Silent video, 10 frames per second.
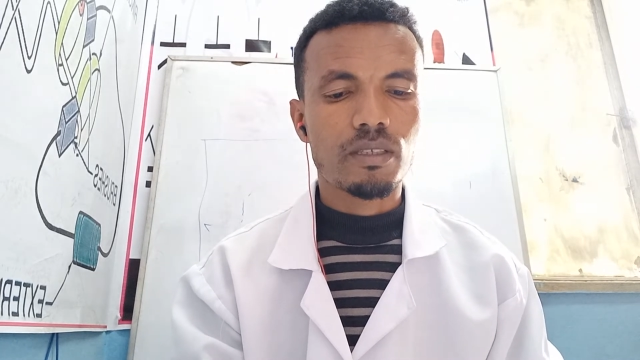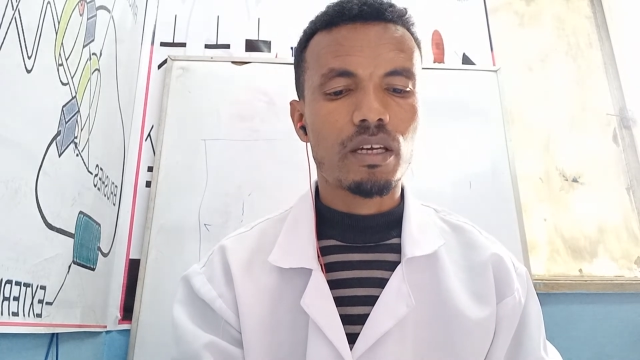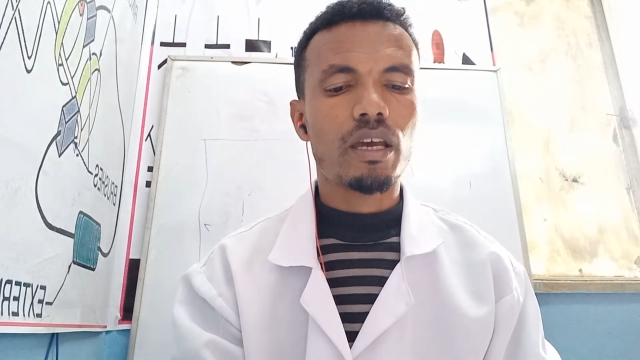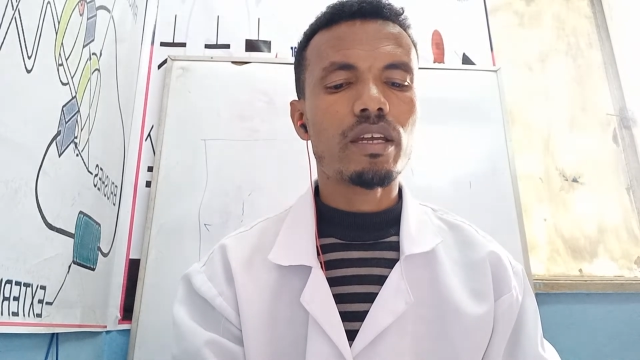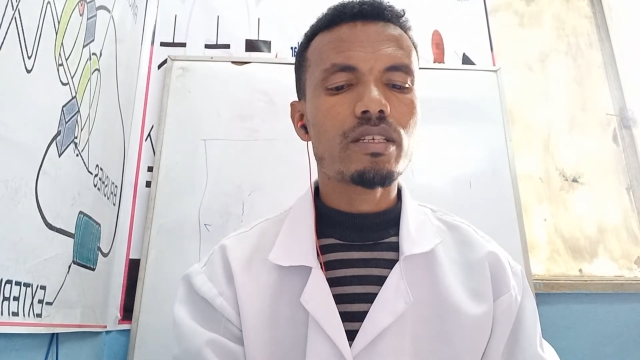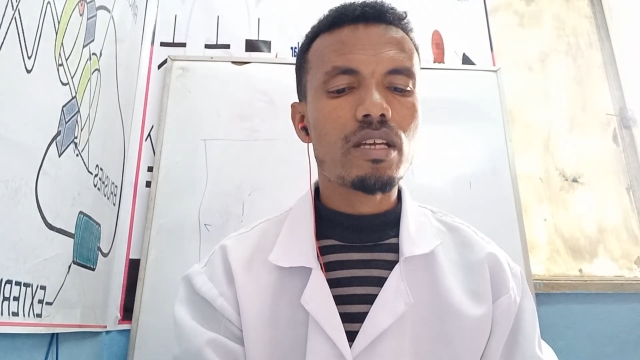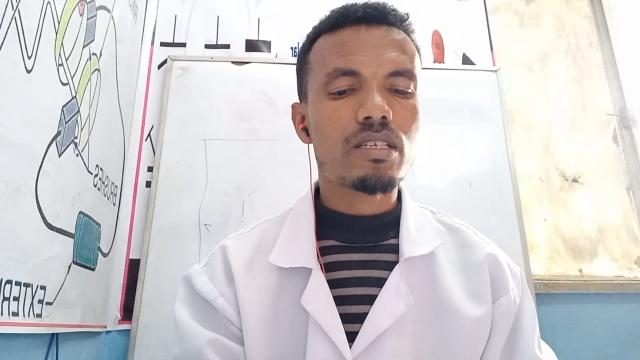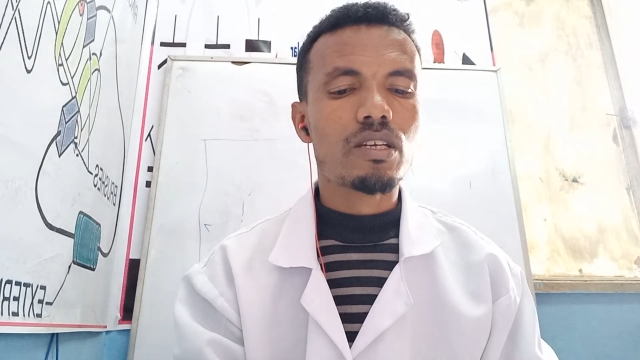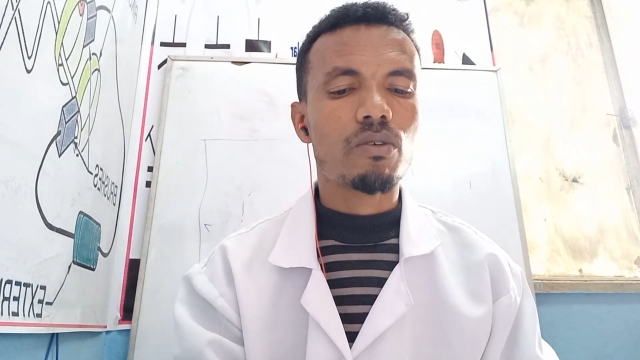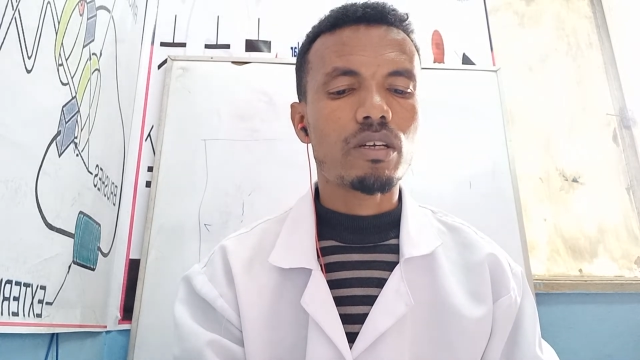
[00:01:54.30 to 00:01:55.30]
And the
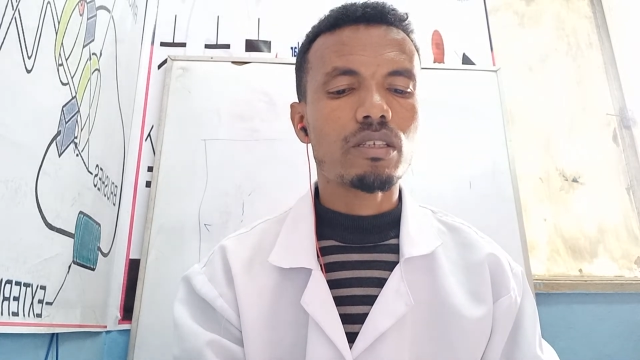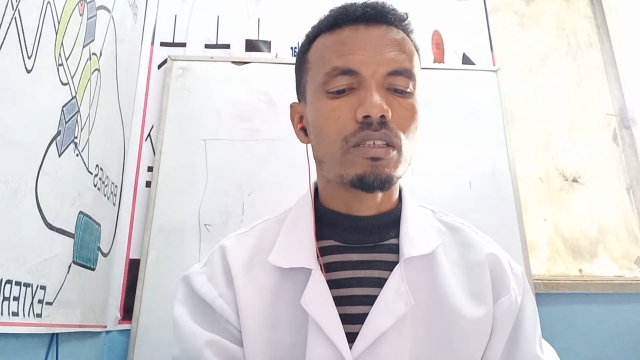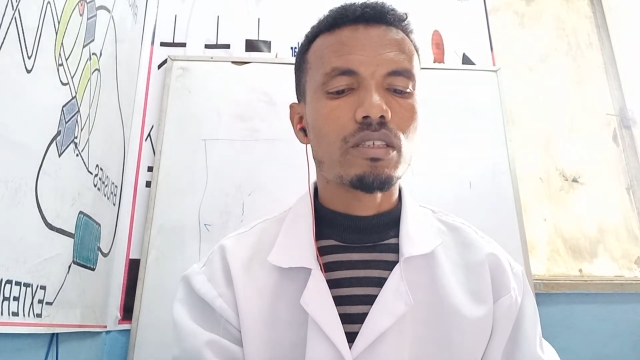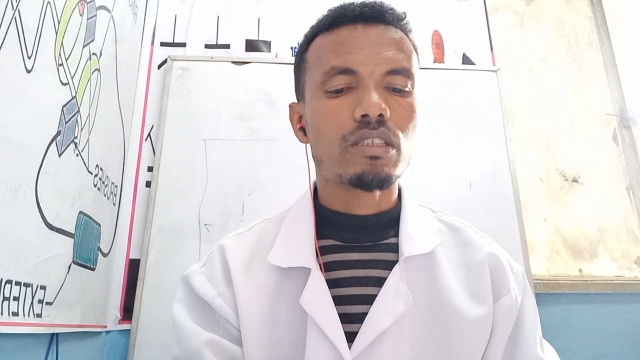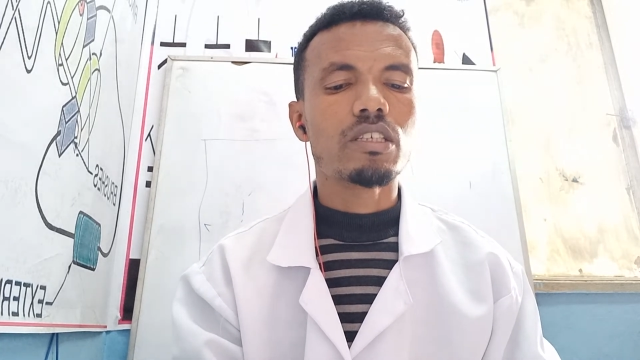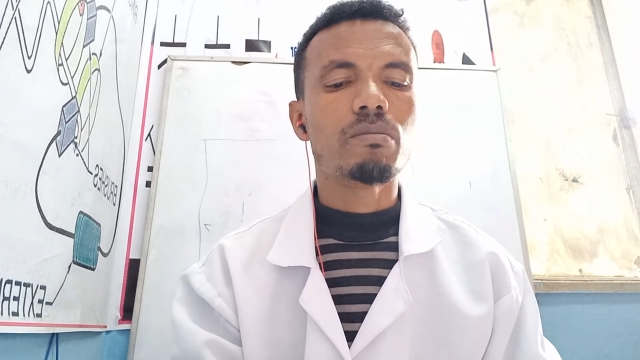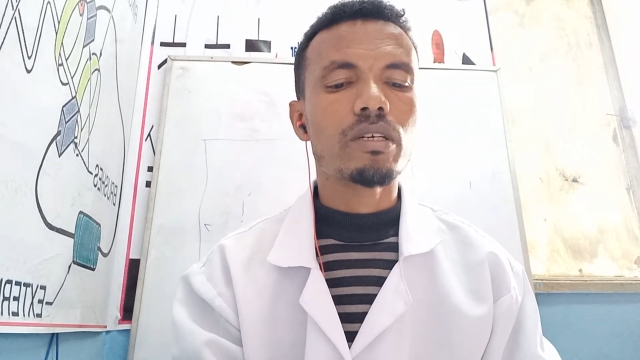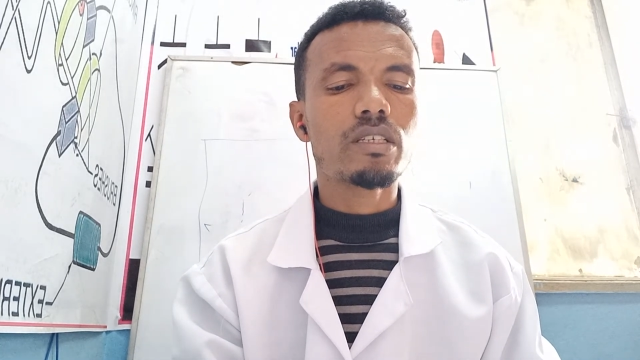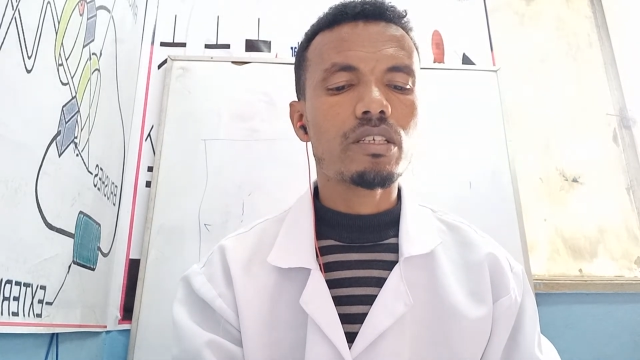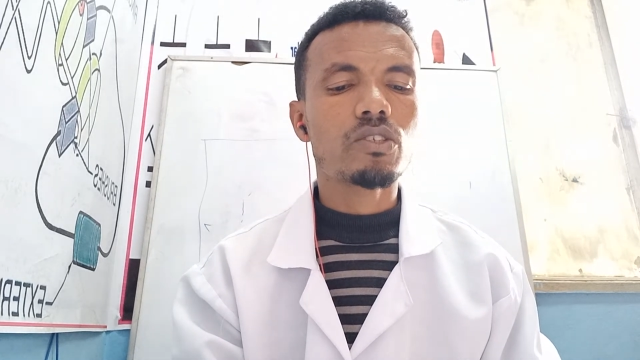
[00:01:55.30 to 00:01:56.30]
other one, the
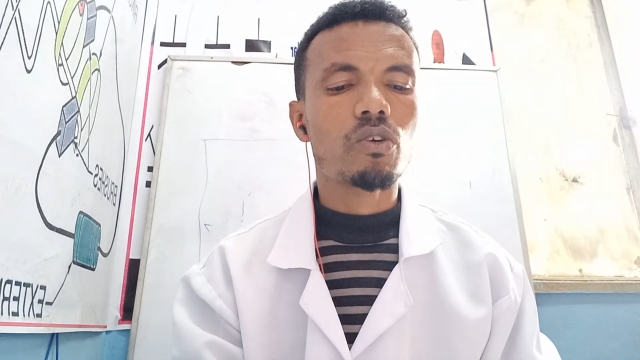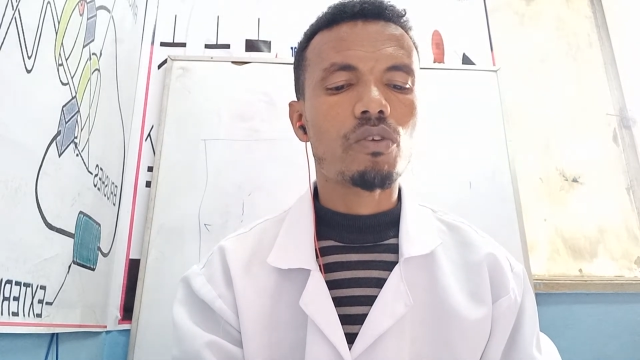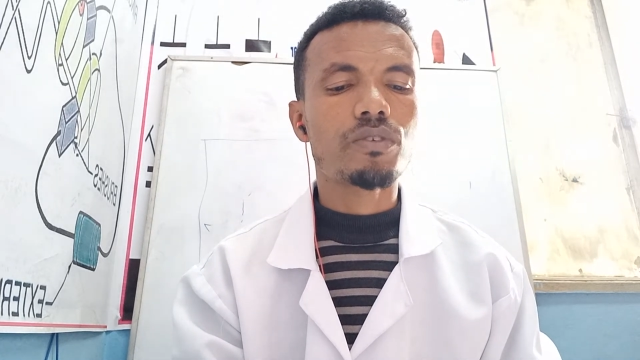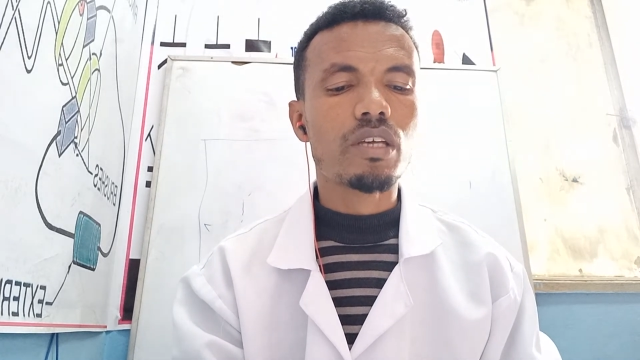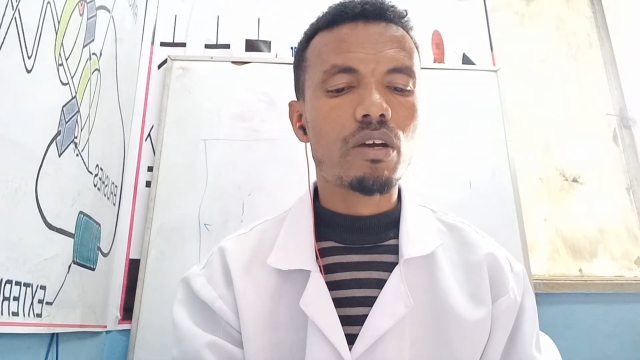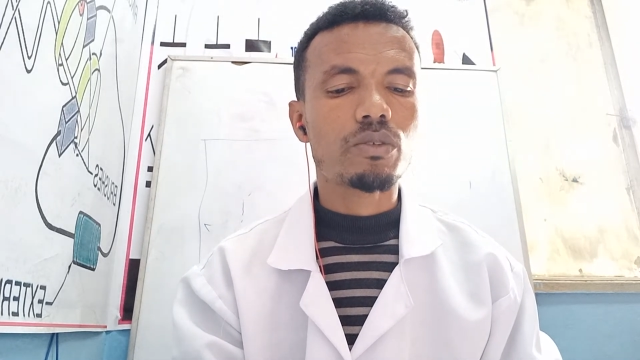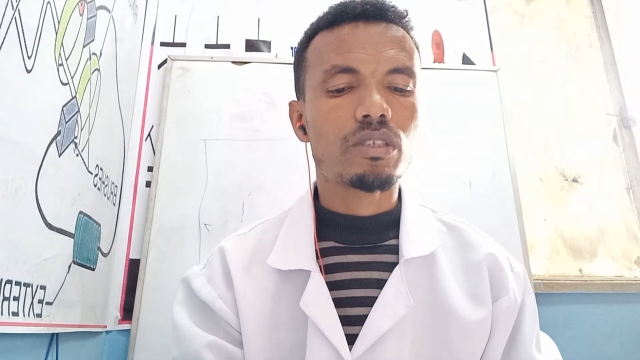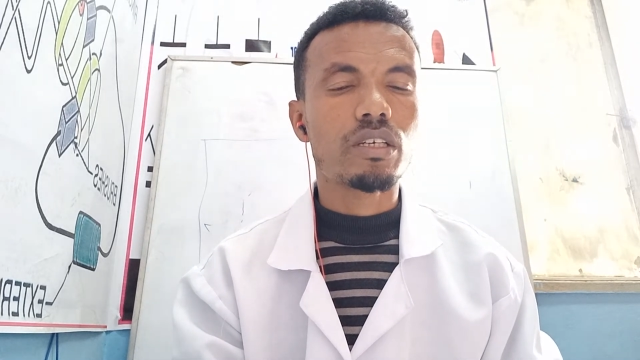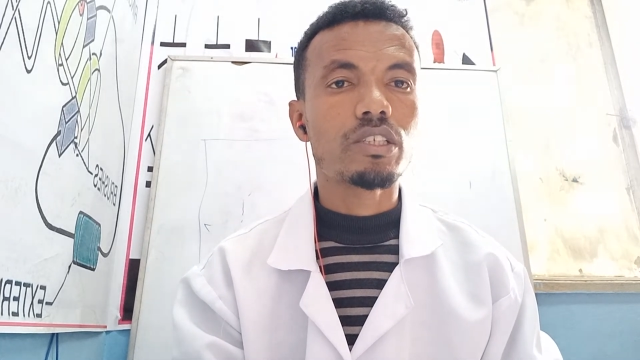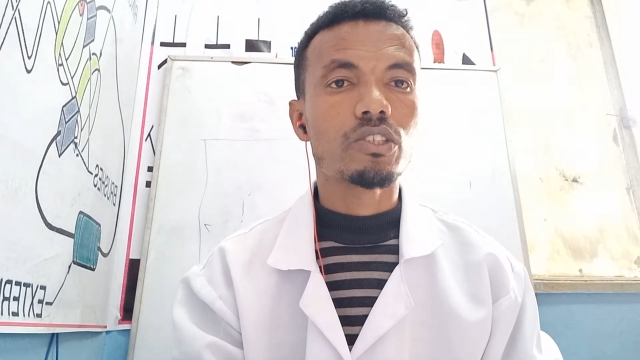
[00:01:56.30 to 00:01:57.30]
major school of thought
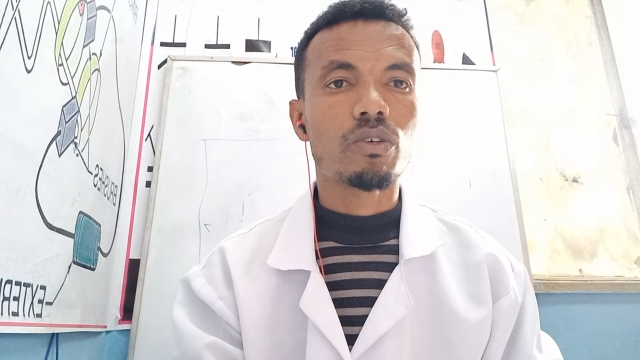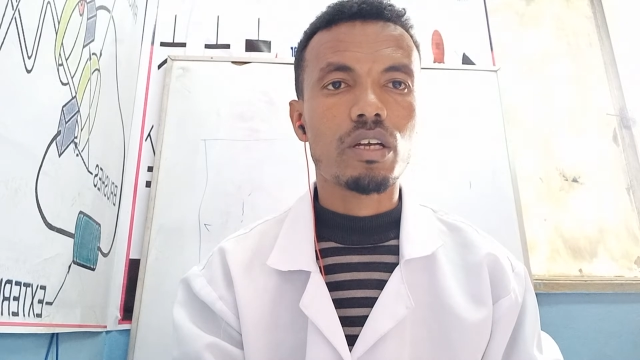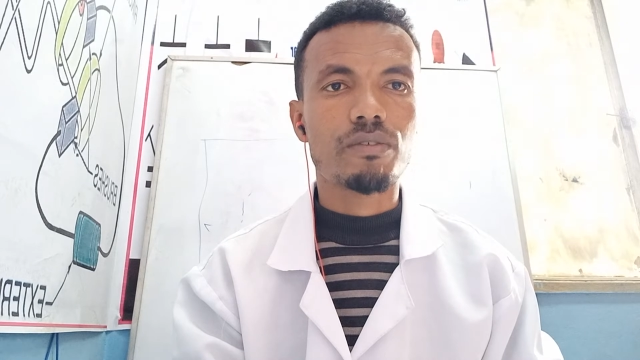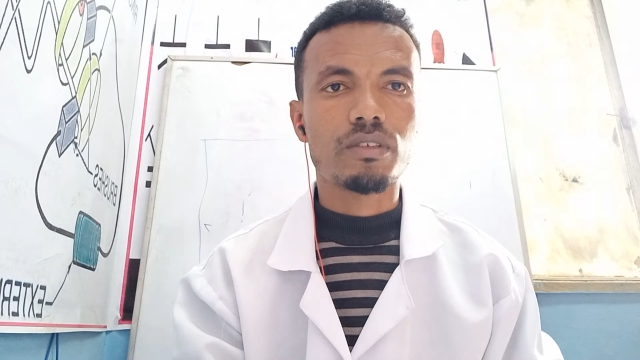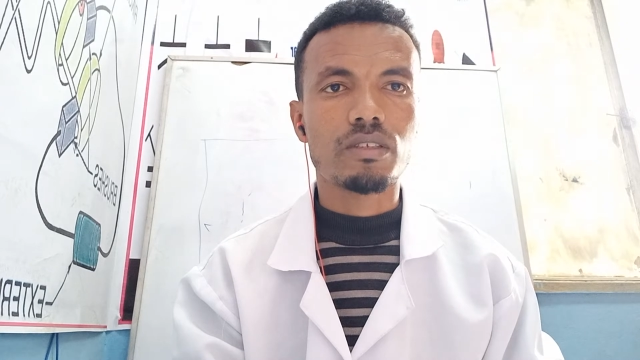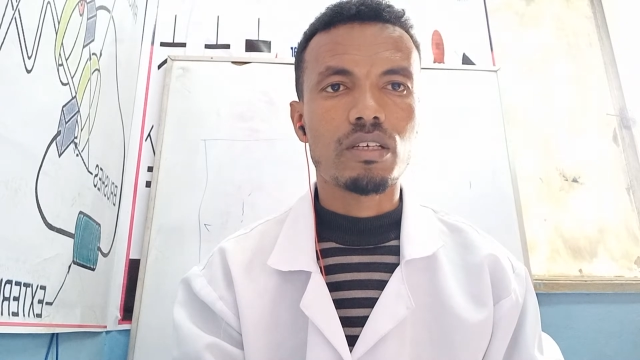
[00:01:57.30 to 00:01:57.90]
in geography.